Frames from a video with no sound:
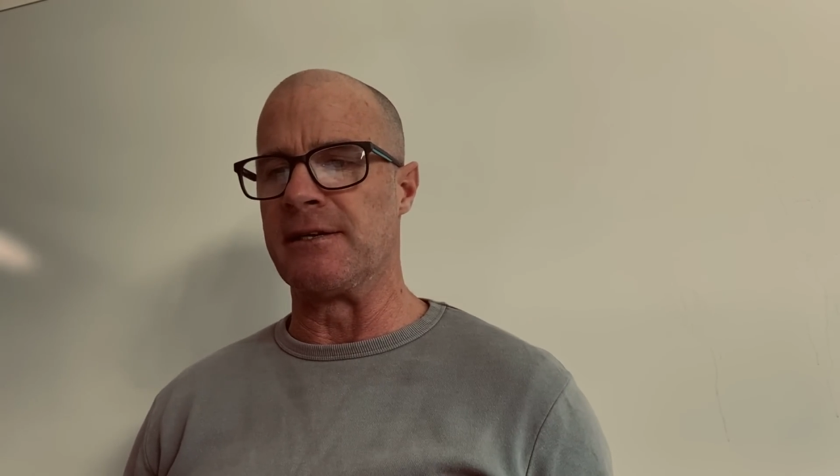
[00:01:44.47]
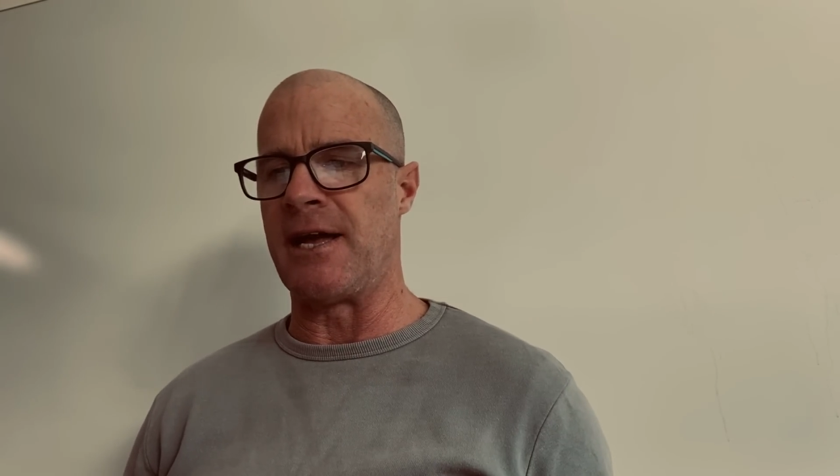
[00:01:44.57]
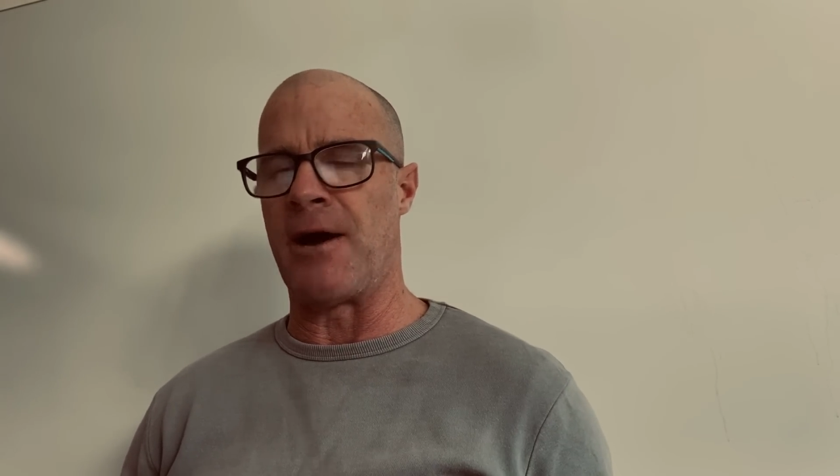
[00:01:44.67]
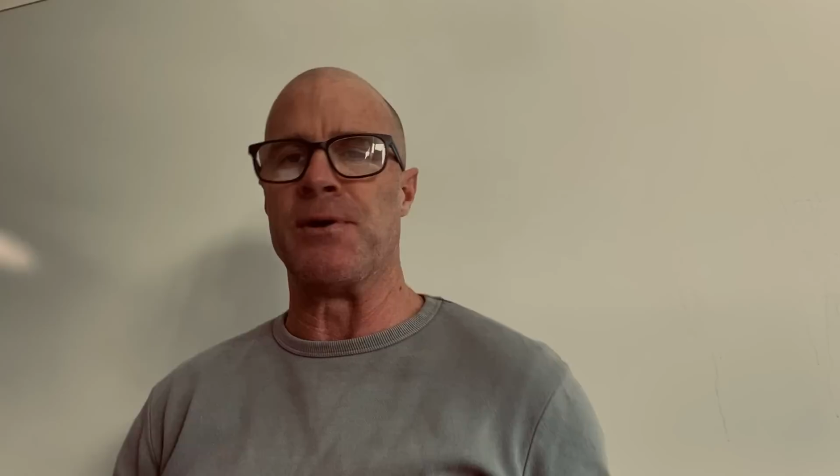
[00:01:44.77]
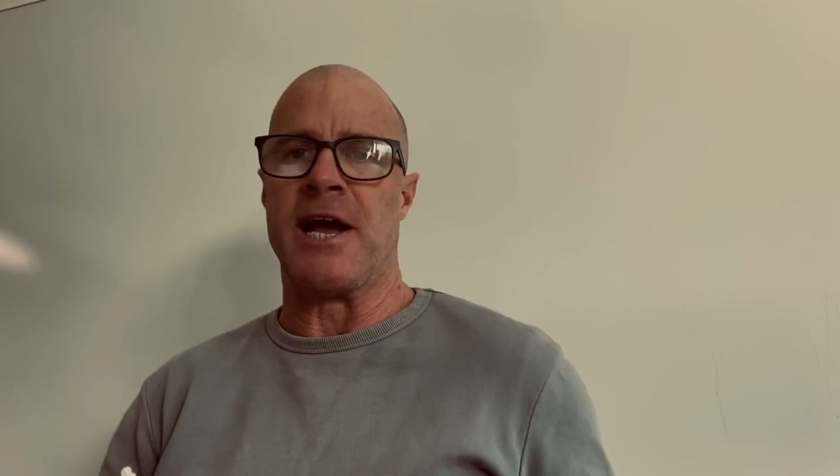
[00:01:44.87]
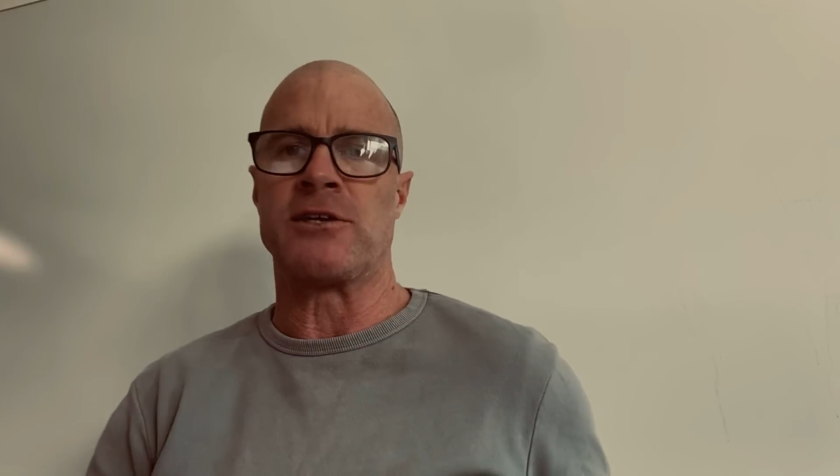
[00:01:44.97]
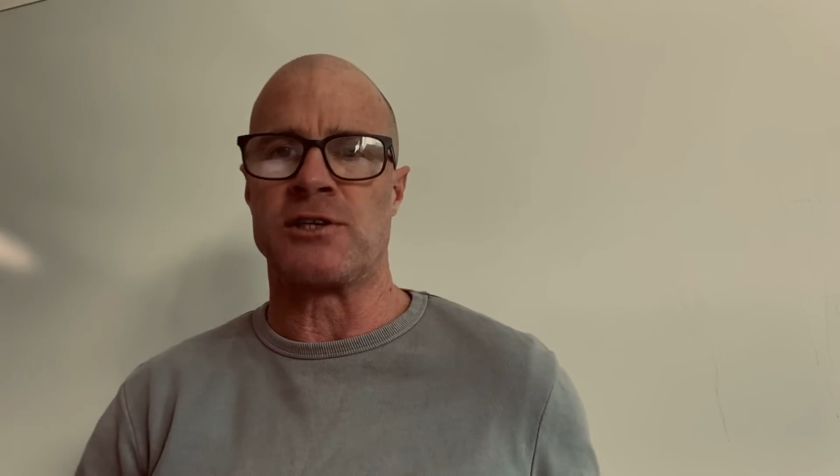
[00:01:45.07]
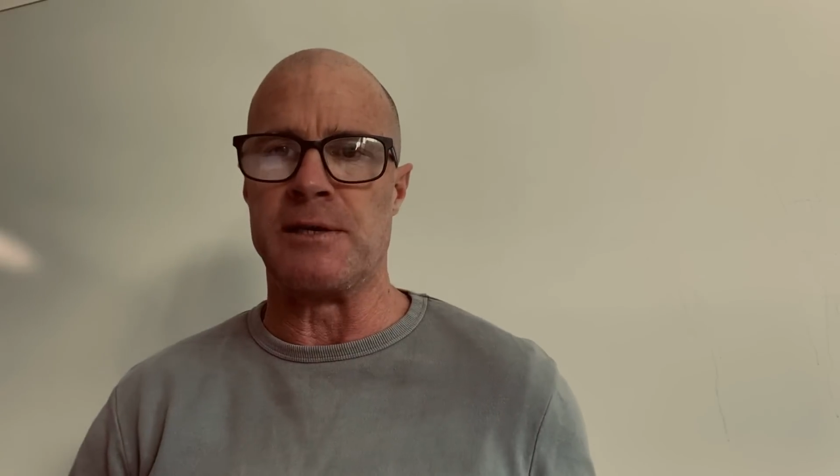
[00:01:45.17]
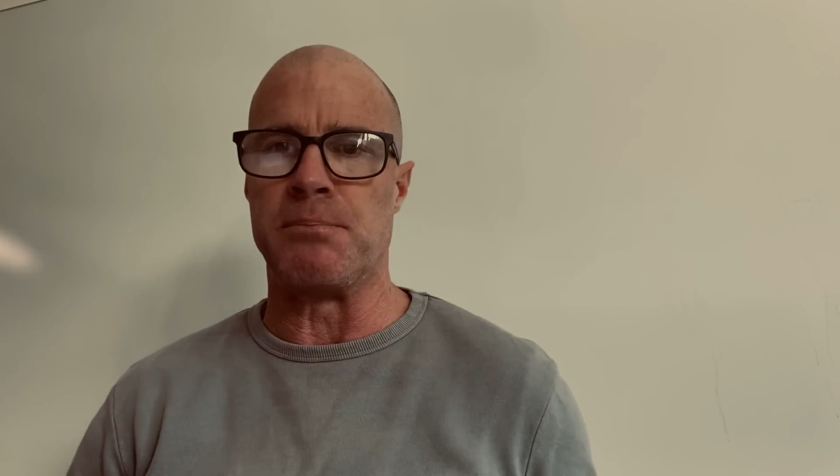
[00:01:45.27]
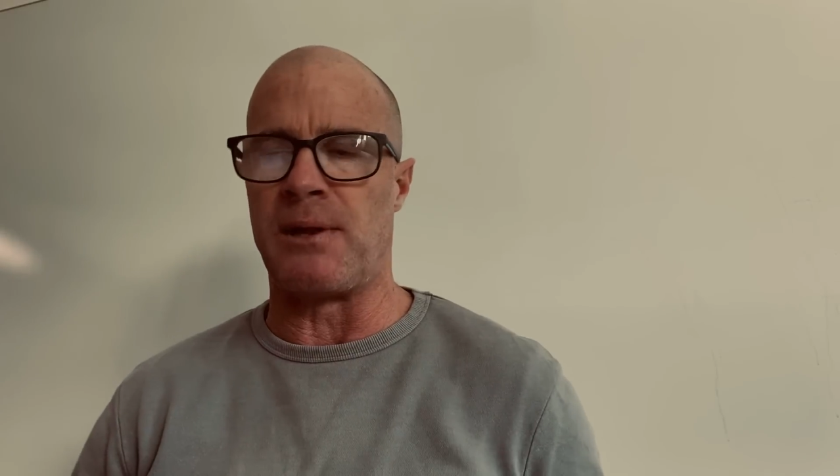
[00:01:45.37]
how we
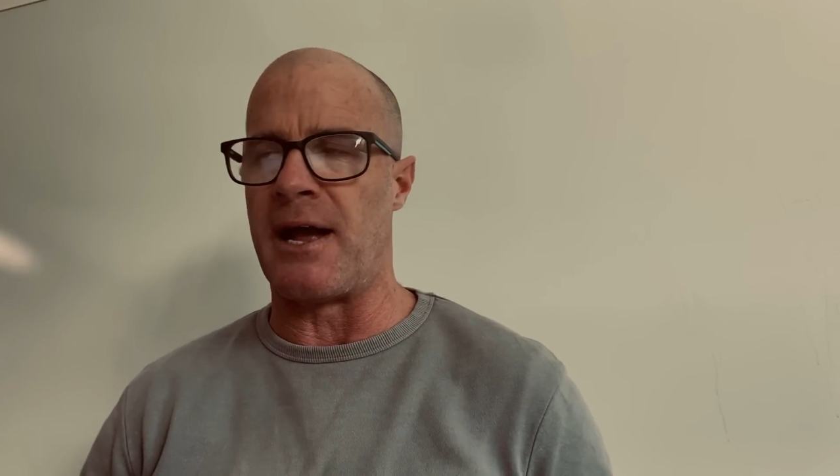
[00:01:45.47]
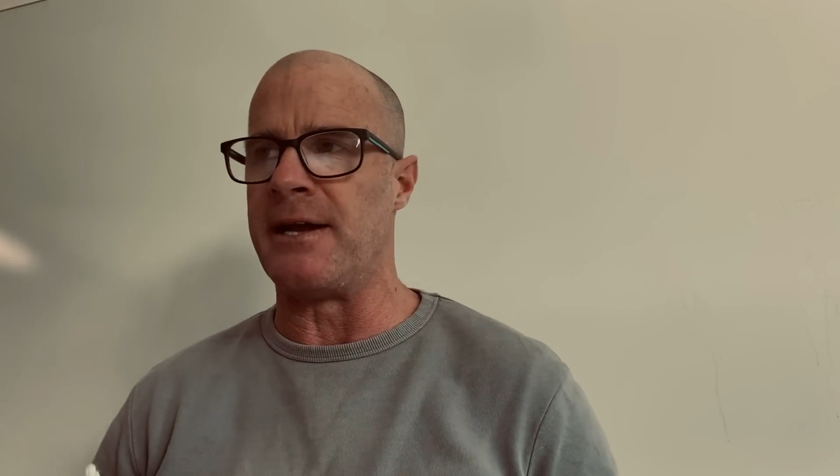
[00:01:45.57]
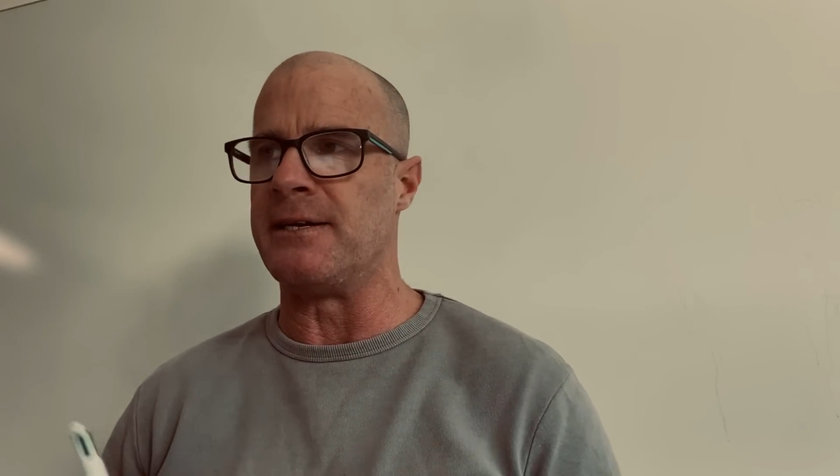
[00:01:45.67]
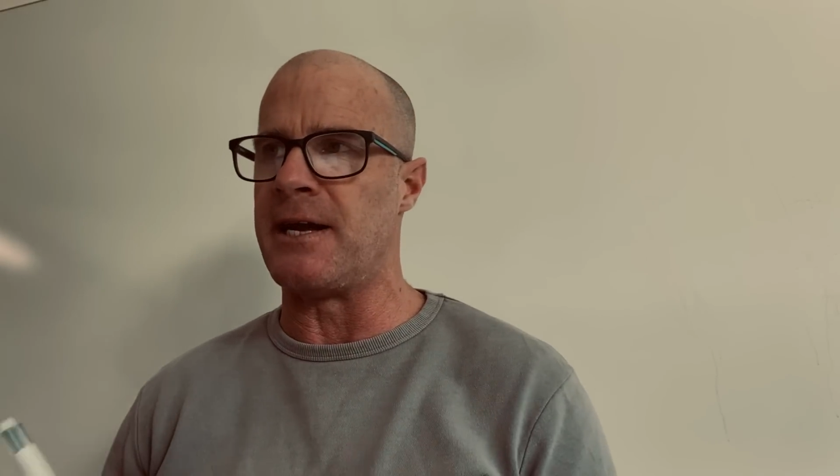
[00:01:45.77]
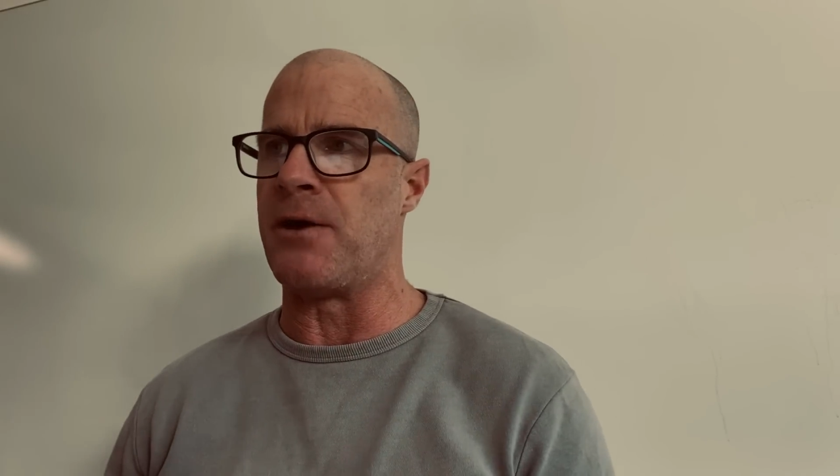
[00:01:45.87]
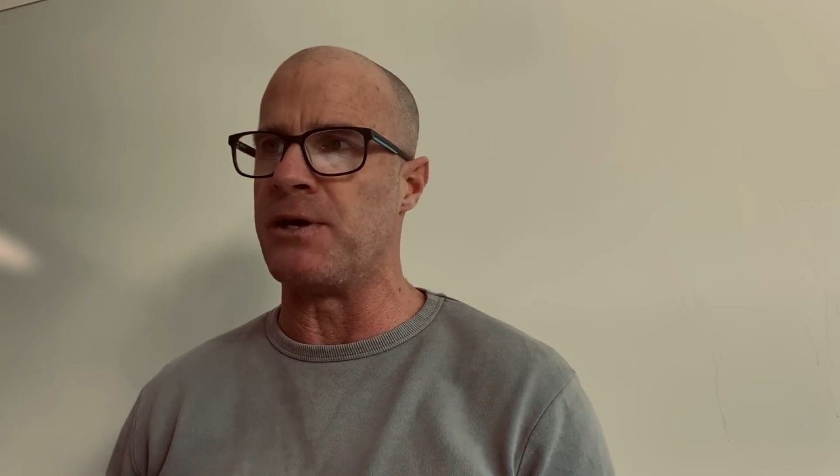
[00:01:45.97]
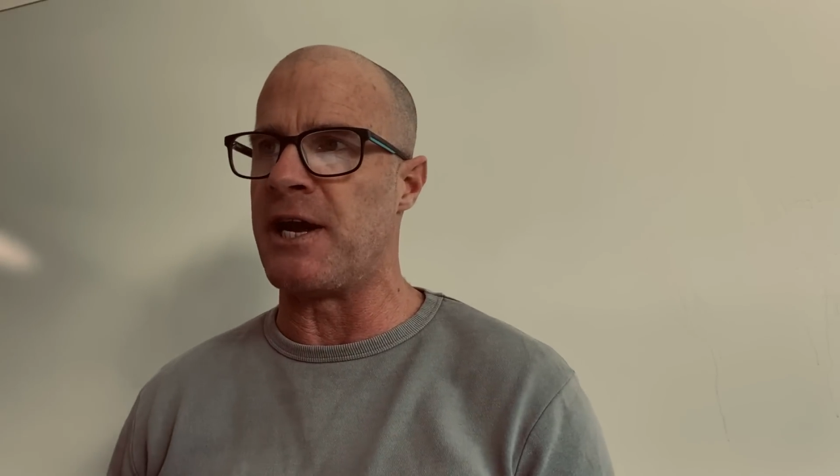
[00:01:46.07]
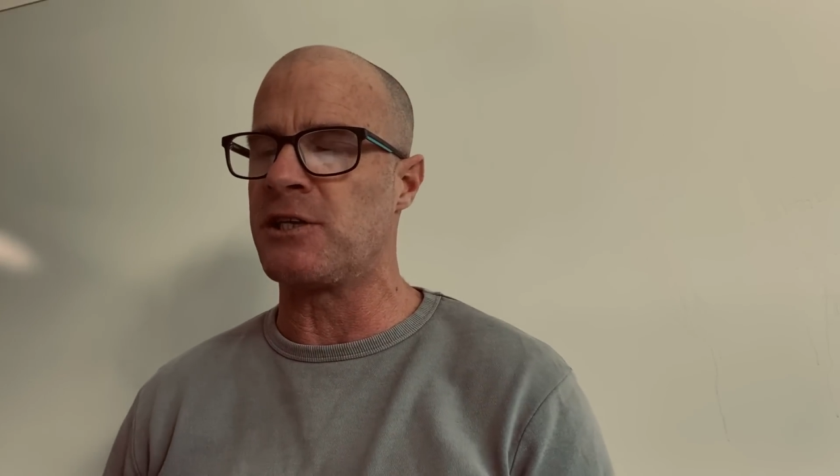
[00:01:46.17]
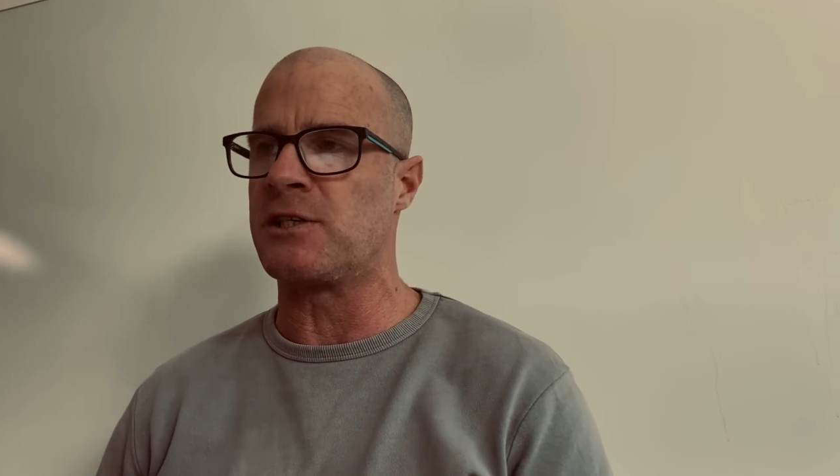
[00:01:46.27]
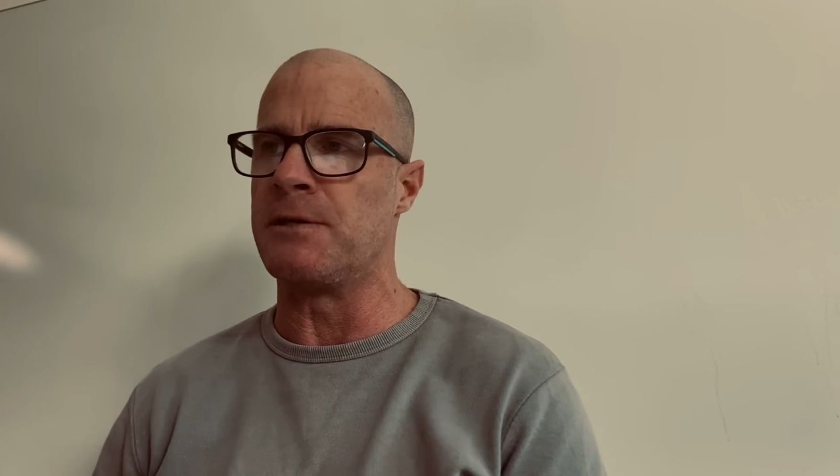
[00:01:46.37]
actually played and how we
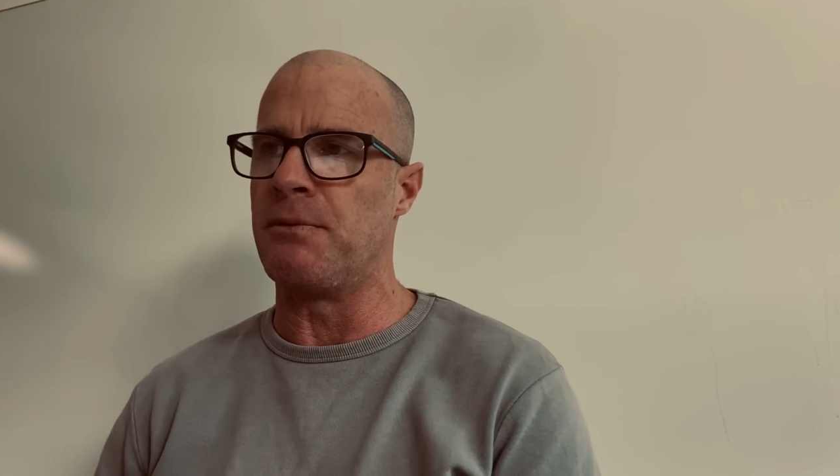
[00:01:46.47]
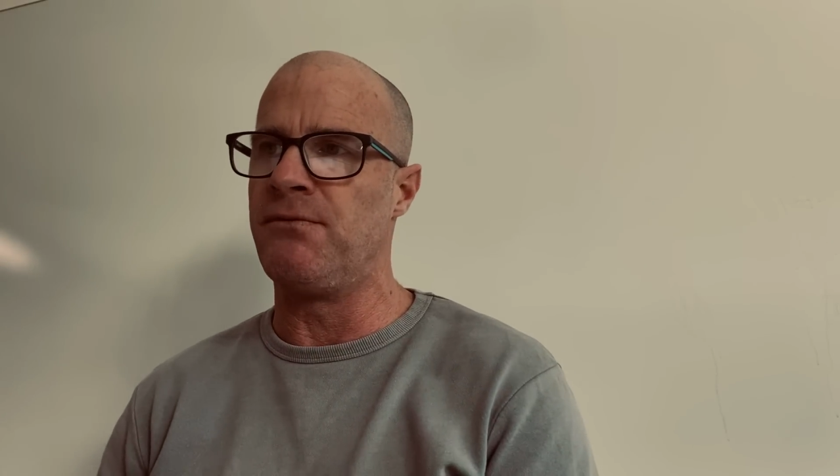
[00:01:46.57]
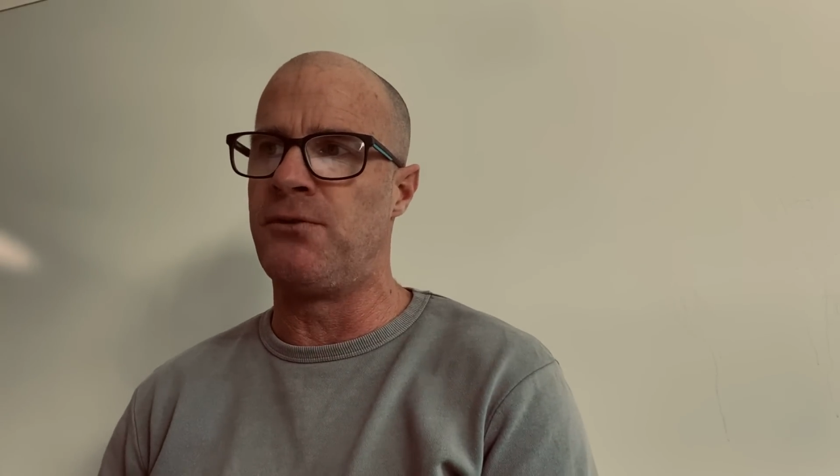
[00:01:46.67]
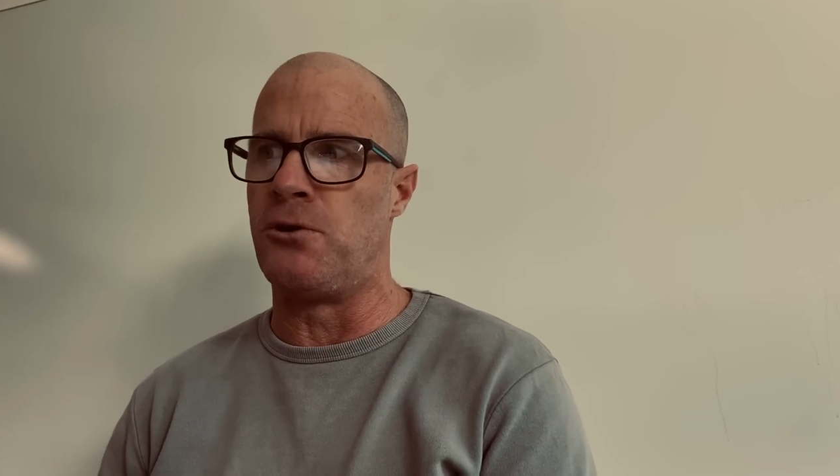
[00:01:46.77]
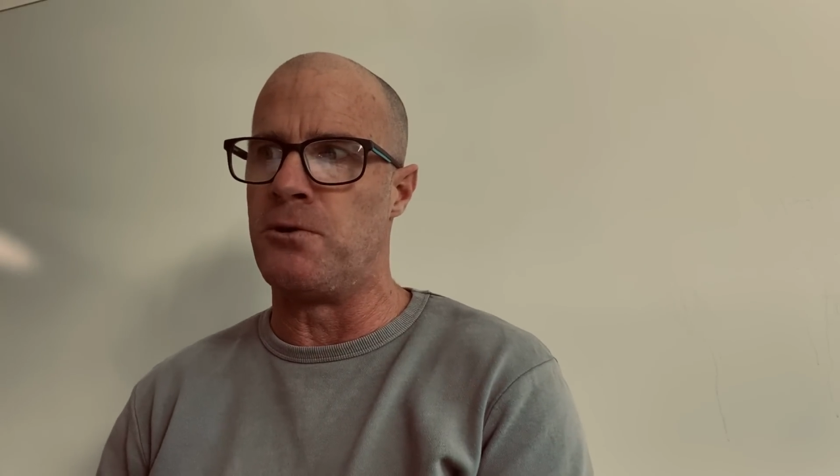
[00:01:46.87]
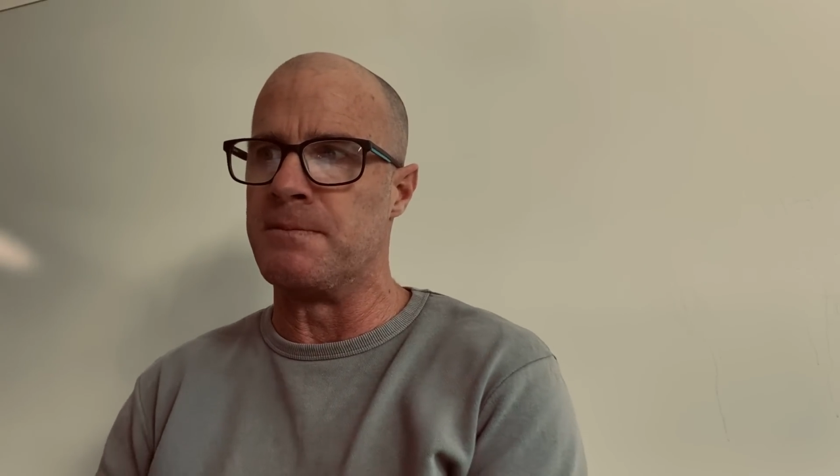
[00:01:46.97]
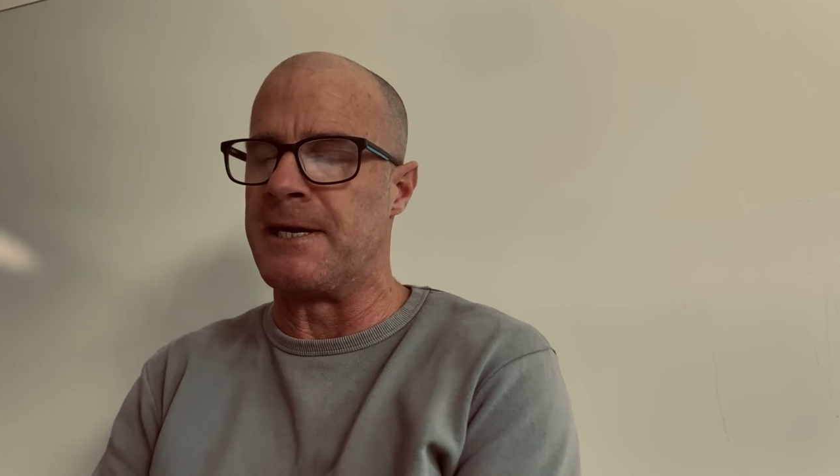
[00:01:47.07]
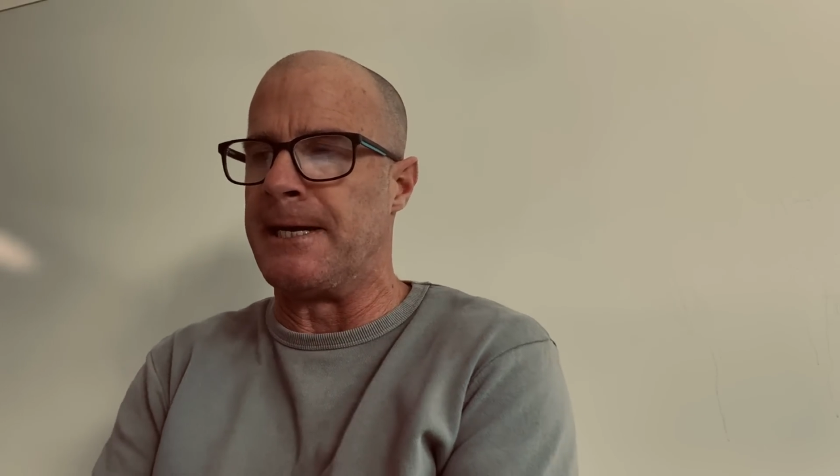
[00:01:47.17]
actually performed.